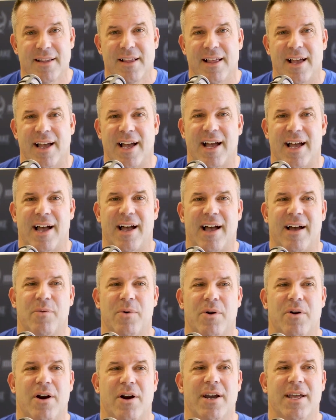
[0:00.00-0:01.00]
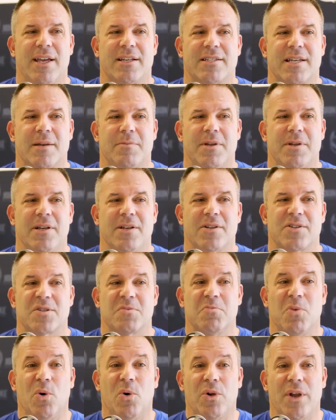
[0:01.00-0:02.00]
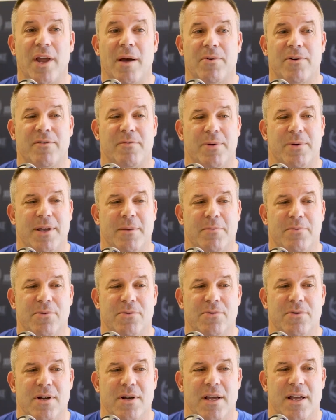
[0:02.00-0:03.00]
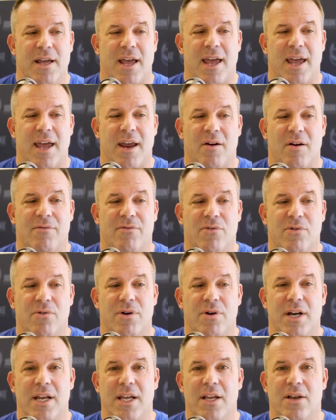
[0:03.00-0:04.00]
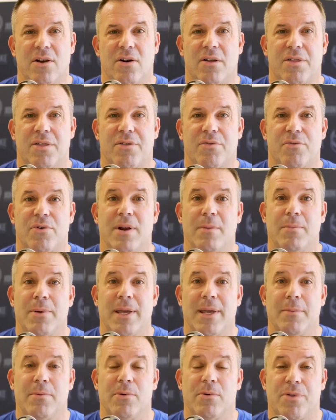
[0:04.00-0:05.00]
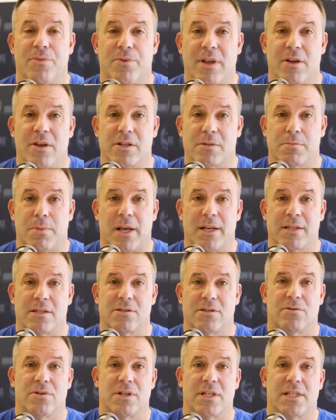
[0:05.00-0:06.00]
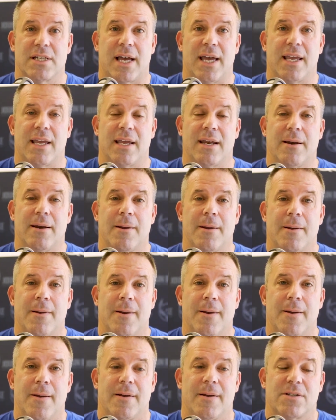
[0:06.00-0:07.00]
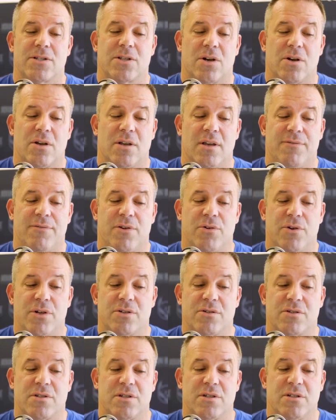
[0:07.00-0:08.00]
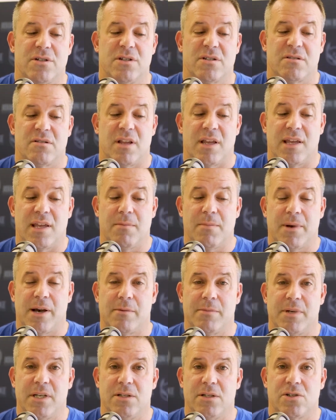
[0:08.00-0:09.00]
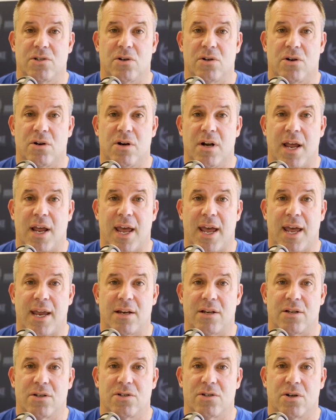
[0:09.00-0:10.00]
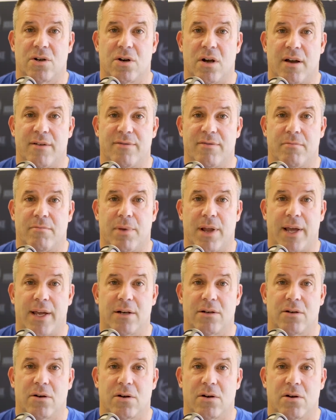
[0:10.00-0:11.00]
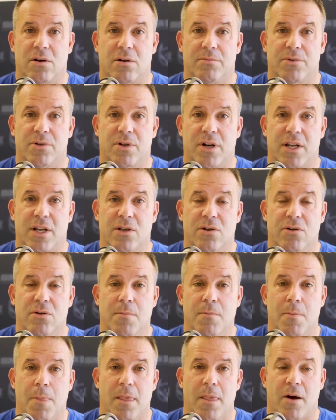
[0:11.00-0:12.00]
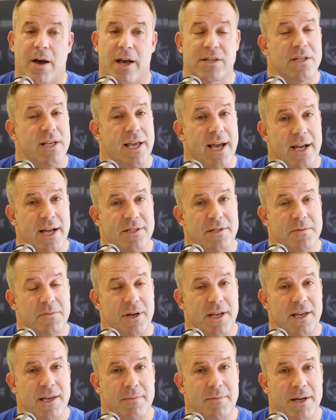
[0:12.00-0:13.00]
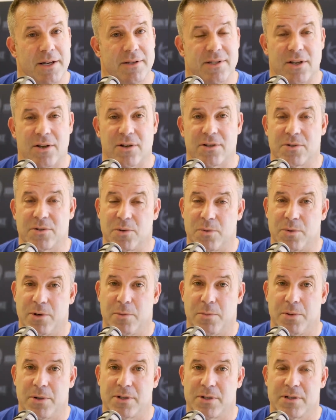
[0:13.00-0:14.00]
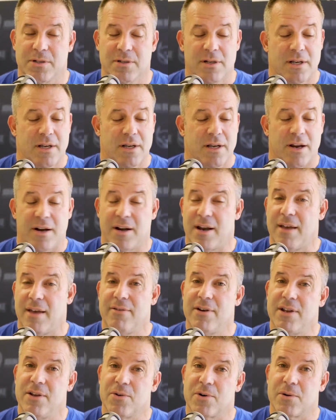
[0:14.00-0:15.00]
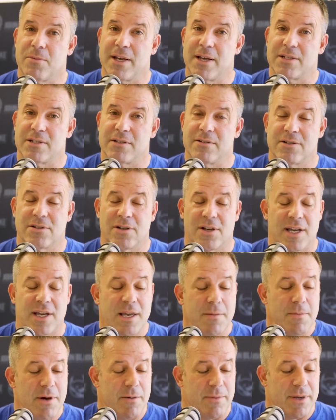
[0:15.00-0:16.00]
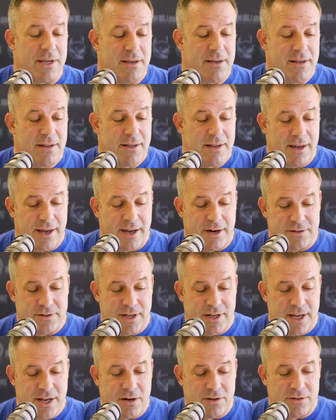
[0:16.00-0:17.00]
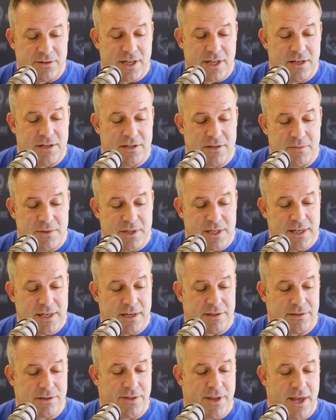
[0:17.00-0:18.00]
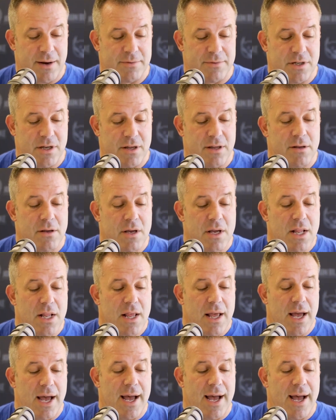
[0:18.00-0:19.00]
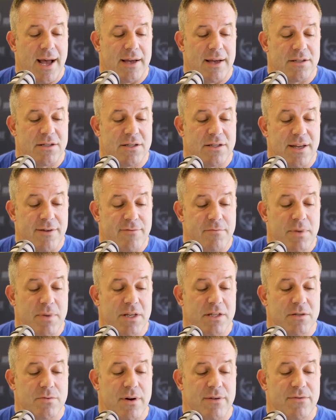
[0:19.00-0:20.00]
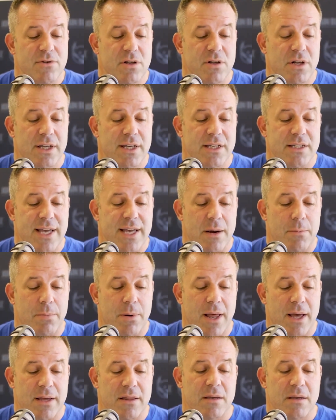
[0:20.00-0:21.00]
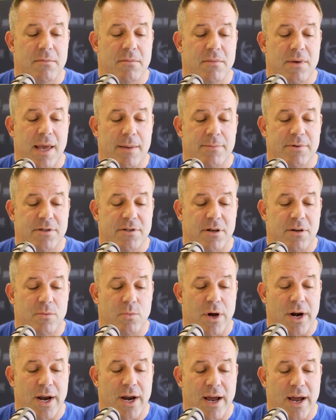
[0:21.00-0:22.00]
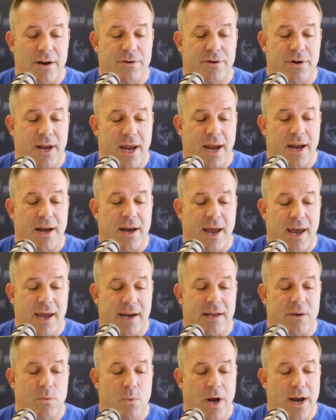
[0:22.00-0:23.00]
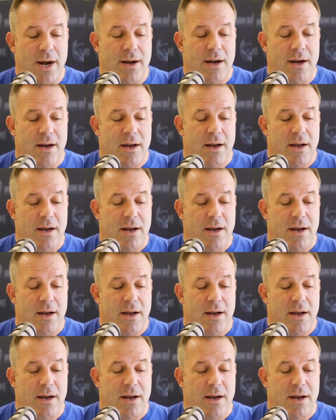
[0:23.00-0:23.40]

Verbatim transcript: Uh, we're only accepting a small number of people, and I've already got three people, three of those places already taken. So if you're interested, just email me, john at john-blake.com.au. I actually answer my emails. It goes to a real person. I don't have any automation. So email me and I'll, and I'll send you some details on that. So, uh, seven biggest revenue leaks, how to plug them, episode 181.